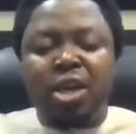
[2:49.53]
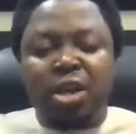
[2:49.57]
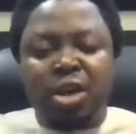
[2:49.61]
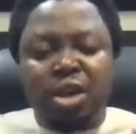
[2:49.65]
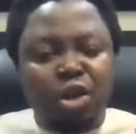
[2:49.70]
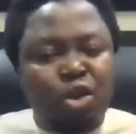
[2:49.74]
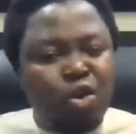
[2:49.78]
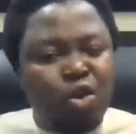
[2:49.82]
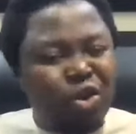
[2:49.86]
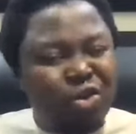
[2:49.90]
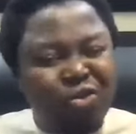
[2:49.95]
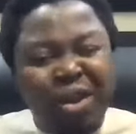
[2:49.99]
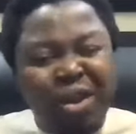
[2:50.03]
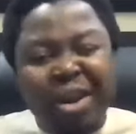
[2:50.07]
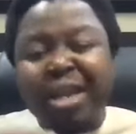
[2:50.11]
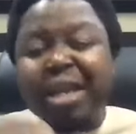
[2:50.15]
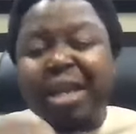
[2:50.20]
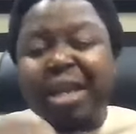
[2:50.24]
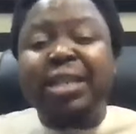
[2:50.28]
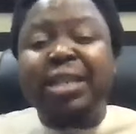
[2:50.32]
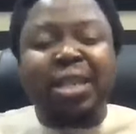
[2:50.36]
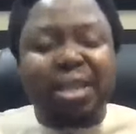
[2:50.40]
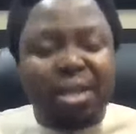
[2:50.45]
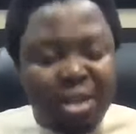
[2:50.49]
It's very
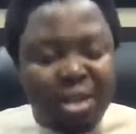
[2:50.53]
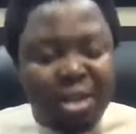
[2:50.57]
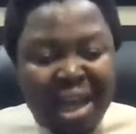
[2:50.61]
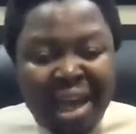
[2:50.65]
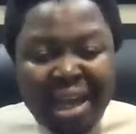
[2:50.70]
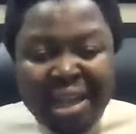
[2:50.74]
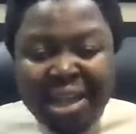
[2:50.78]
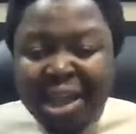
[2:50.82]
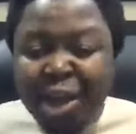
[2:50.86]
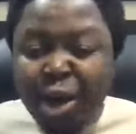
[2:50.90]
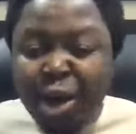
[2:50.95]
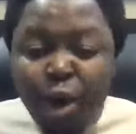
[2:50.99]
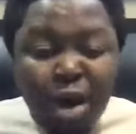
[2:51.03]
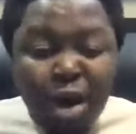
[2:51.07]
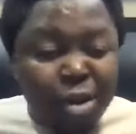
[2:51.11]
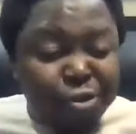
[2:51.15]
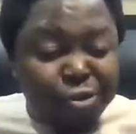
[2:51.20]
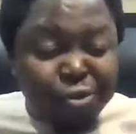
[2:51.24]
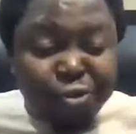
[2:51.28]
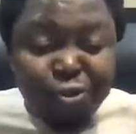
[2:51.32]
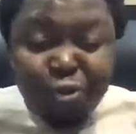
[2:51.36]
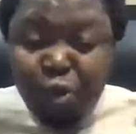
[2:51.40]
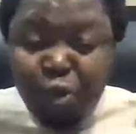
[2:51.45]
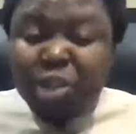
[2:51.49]
easy. There are
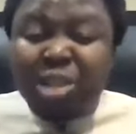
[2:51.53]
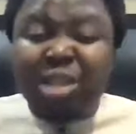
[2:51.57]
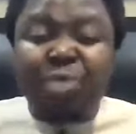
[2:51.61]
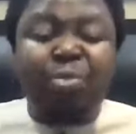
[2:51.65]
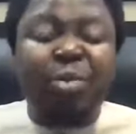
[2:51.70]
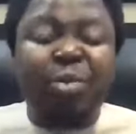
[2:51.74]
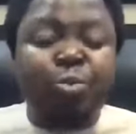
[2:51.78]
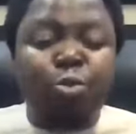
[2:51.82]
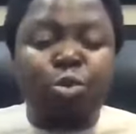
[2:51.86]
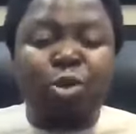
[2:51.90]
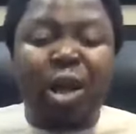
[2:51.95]
340 people